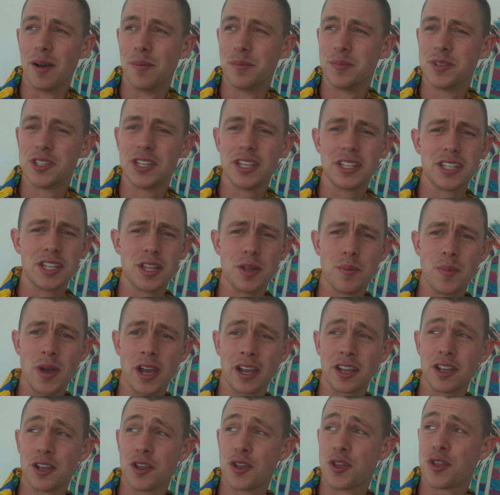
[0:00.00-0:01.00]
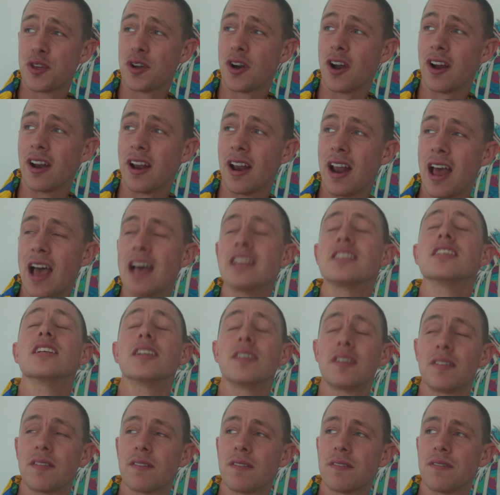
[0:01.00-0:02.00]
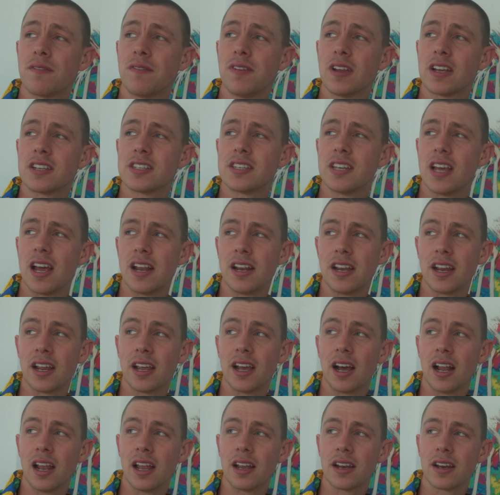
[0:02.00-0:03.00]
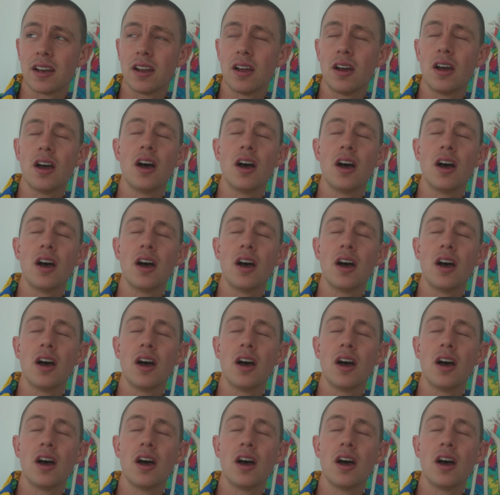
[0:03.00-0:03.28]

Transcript: sits in the back of your throat, and as it flicks down your gullet,